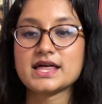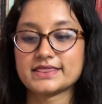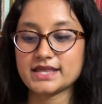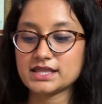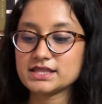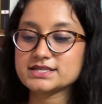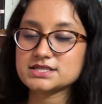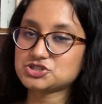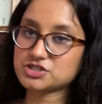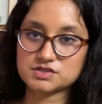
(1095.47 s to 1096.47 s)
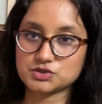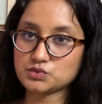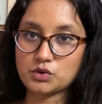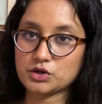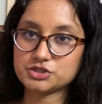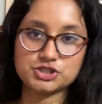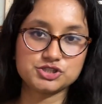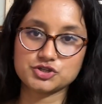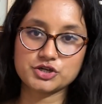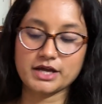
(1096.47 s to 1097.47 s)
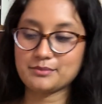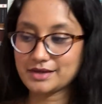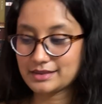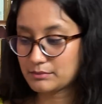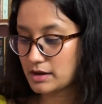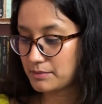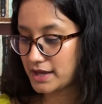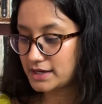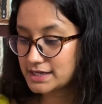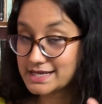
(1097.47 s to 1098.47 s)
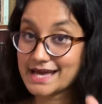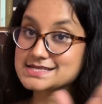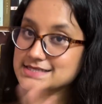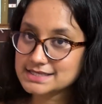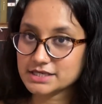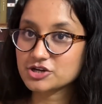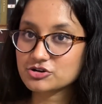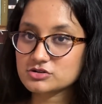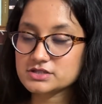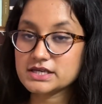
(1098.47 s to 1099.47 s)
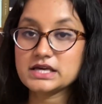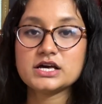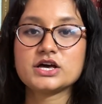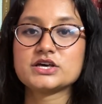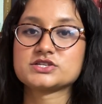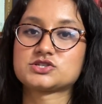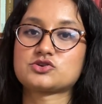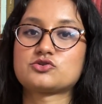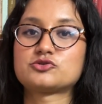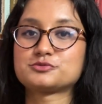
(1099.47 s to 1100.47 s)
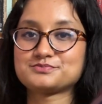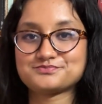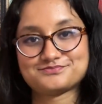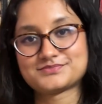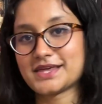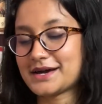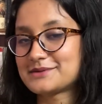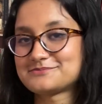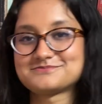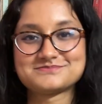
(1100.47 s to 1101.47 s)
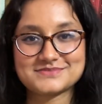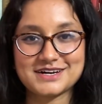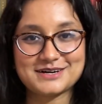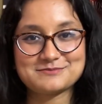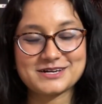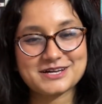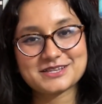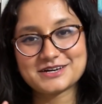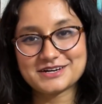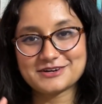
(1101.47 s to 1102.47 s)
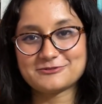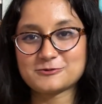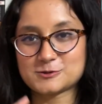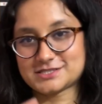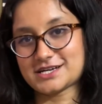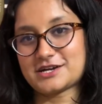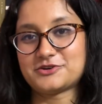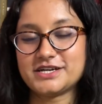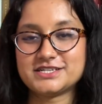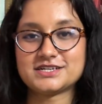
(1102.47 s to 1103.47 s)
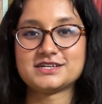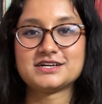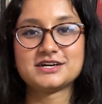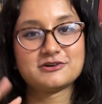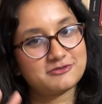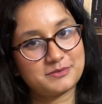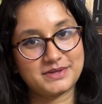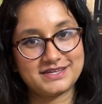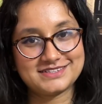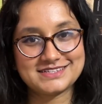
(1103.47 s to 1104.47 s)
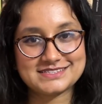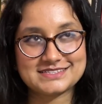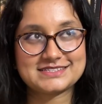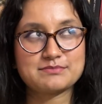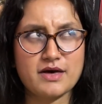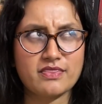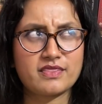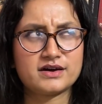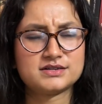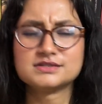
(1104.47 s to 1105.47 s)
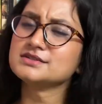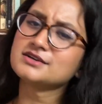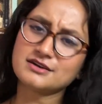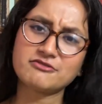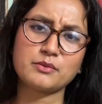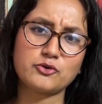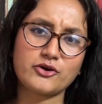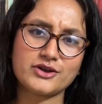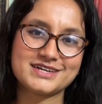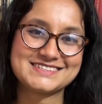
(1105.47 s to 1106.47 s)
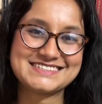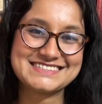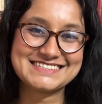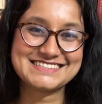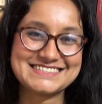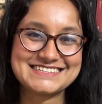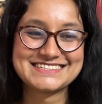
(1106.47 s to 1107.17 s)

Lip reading: then this is just a duology, so you can pick them up, and it ends here only. So yeah, another 4-star read for me this month, February.